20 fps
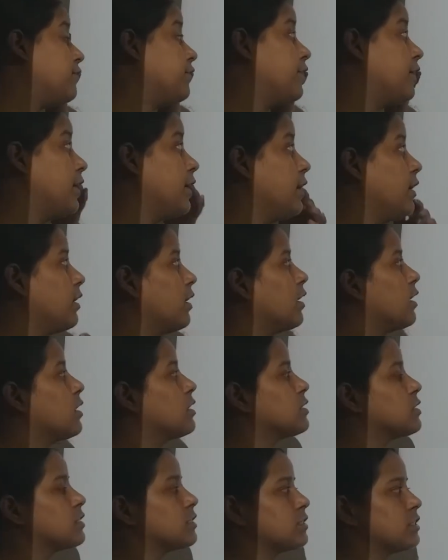we
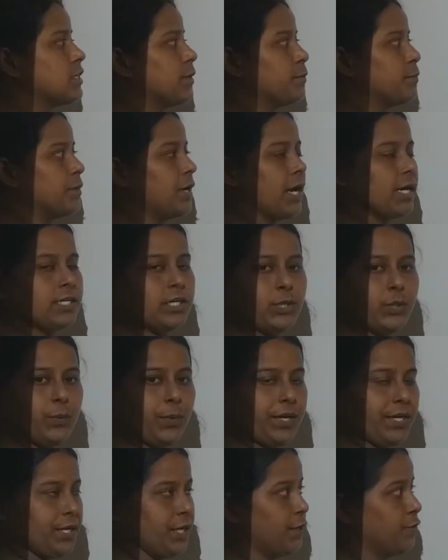subtract
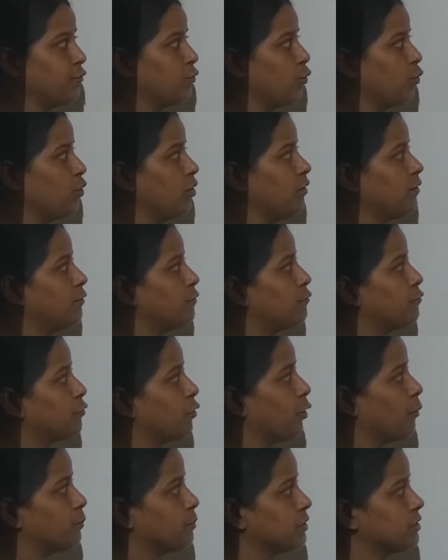24
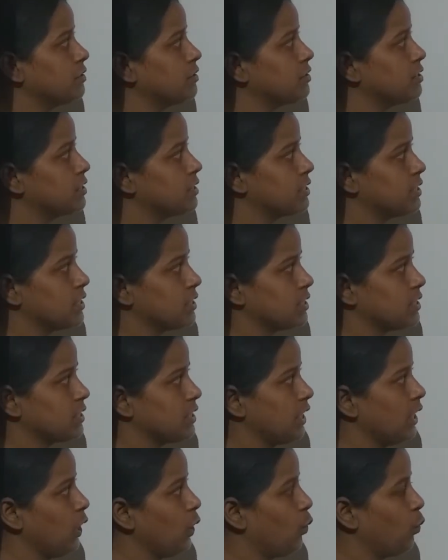from the
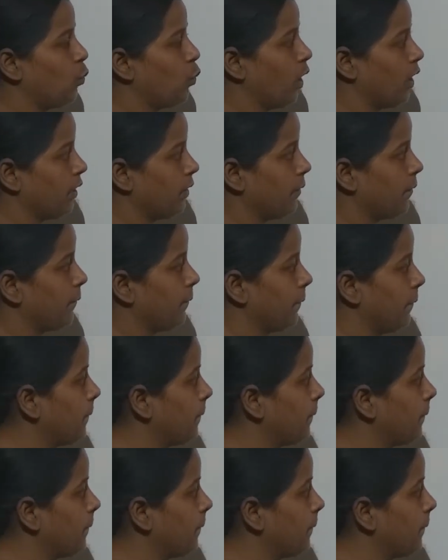61.